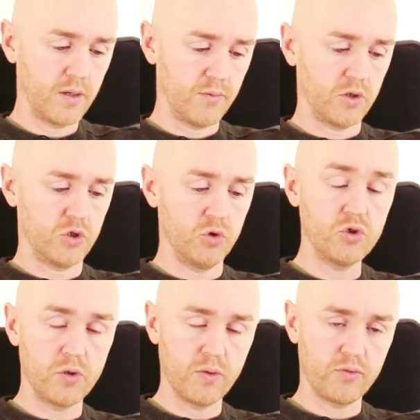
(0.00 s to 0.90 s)
Because
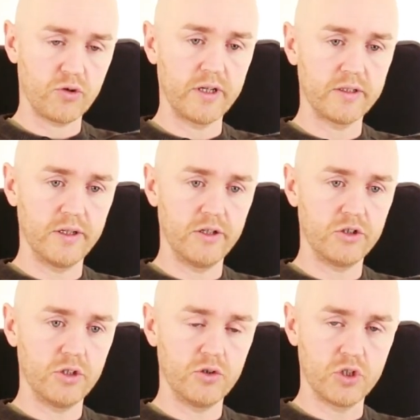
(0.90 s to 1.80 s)
usually with
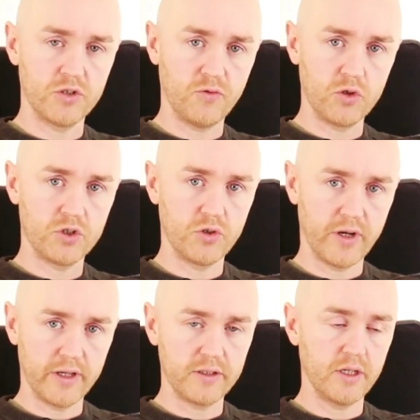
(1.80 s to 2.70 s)
procrastination, there's this voice in your
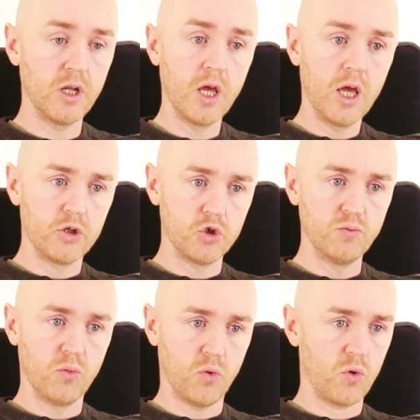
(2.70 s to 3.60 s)
head saying, do
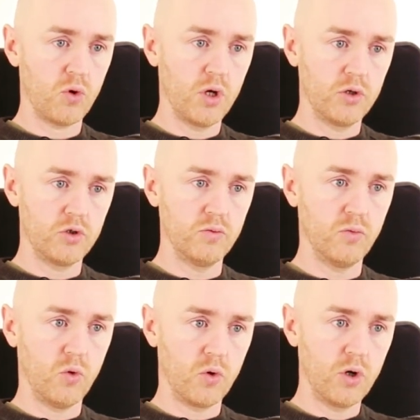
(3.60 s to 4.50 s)
more, do
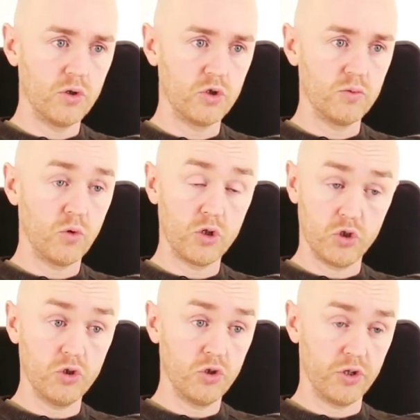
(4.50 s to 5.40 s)
more, do more. You
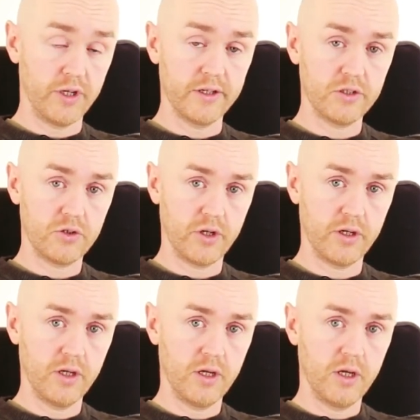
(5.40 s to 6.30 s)
should have done it yesterday.